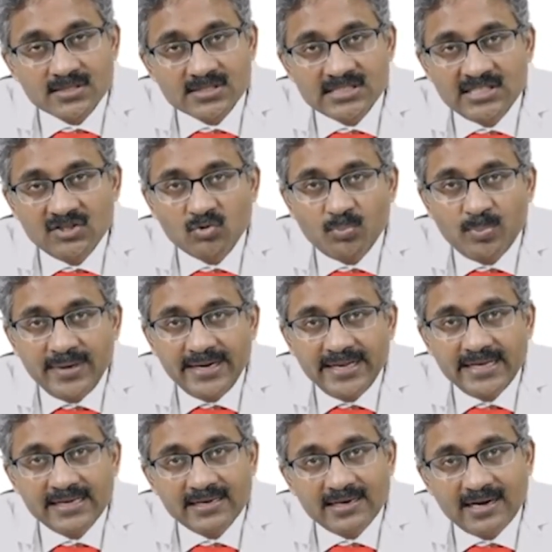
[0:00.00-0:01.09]

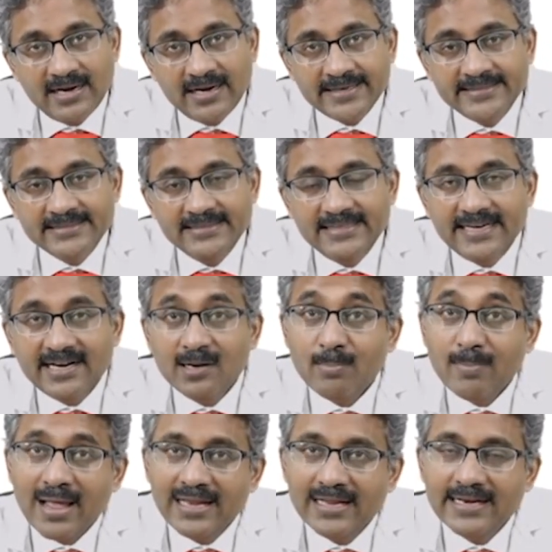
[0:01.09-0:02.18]
COPD, ILD and
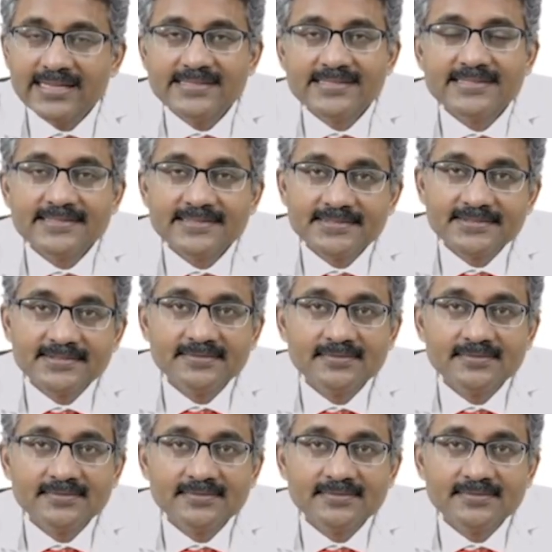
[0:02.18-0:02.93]
malignancies.